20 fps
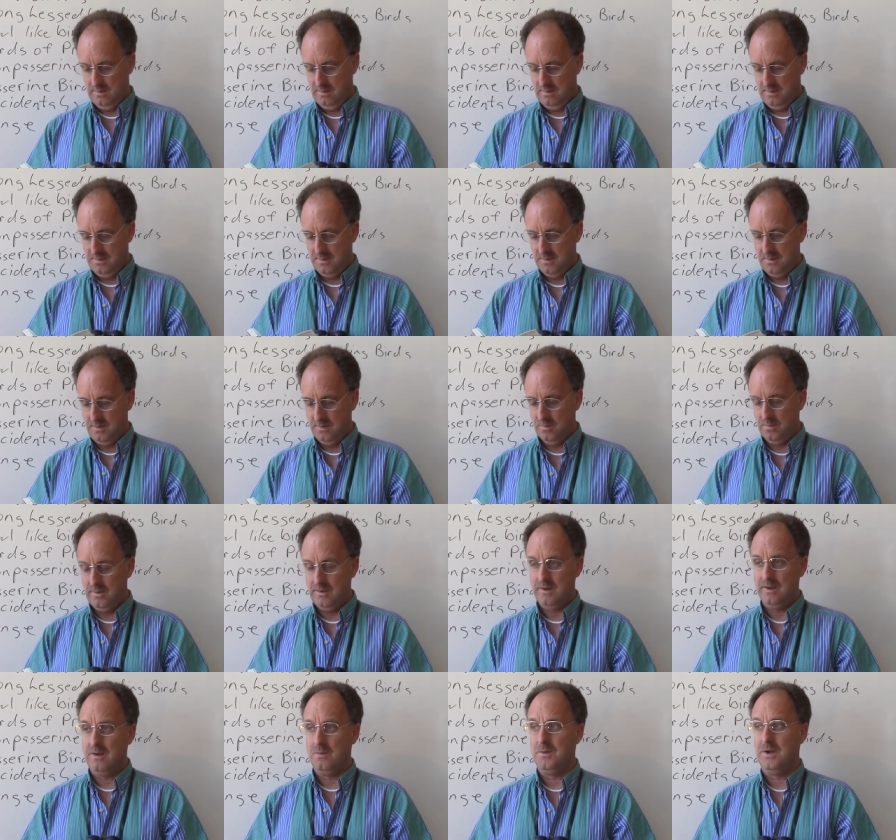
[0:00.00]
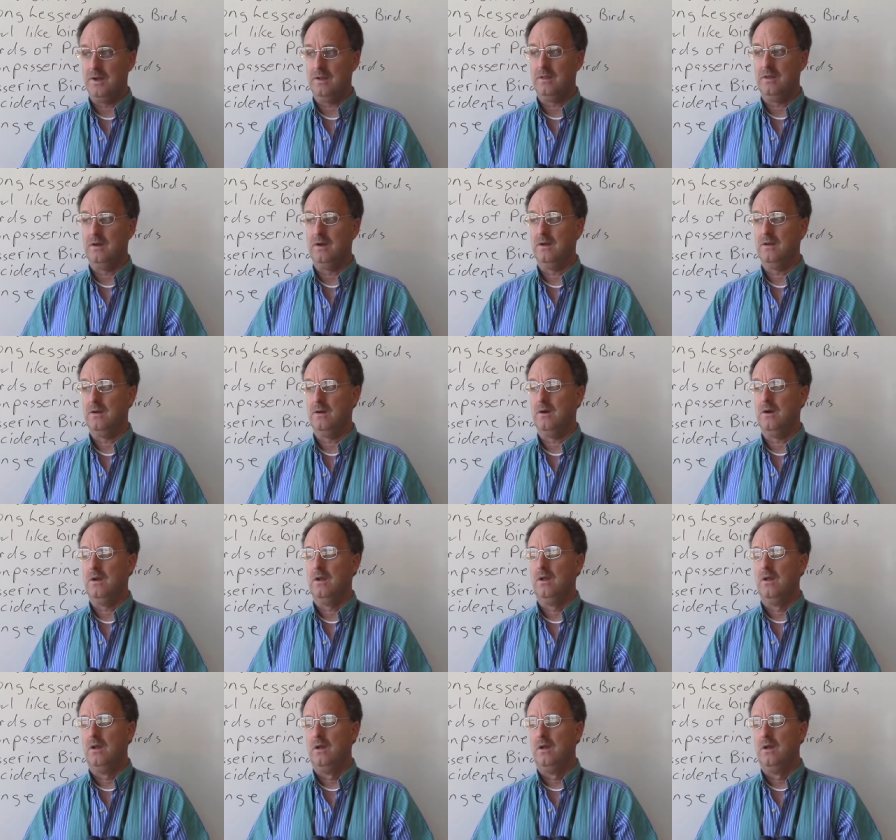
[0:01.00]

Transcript: You know, you only get about the other